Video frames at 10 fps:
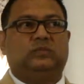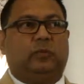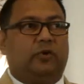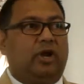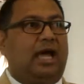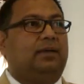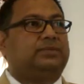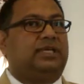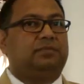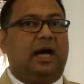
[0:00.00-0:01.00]
So
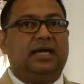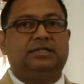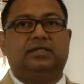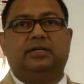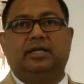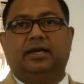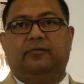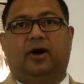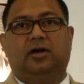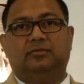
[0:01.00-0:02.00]
perhaps as my journey
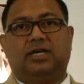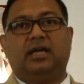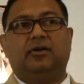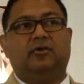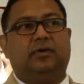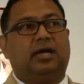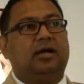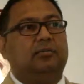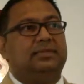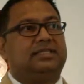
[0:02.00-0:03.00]
evolves, I know when
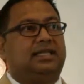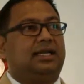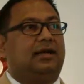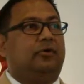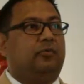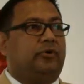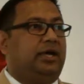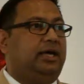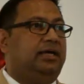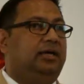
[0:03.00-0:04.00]
I will be sitting down to
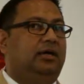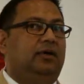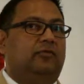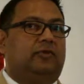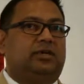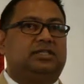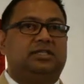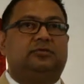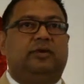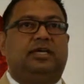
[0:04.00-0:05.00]
pray for a
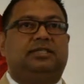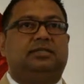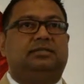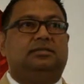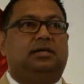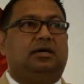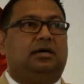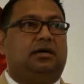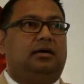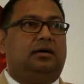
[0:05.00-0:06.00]
situation,
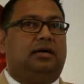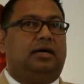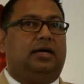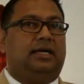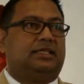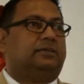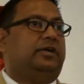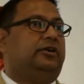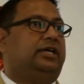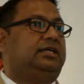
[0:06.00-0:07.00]
an
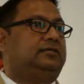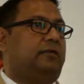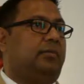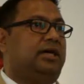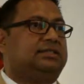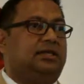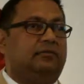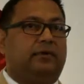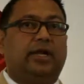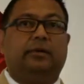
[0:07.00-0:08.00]
experience for
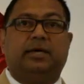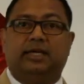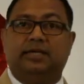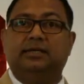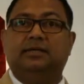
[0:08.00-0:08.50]
myself or anybody,